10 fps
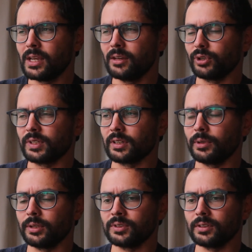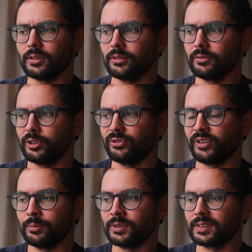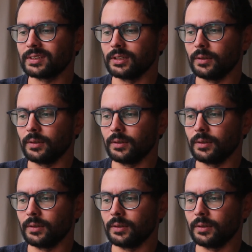for example, there was a very famous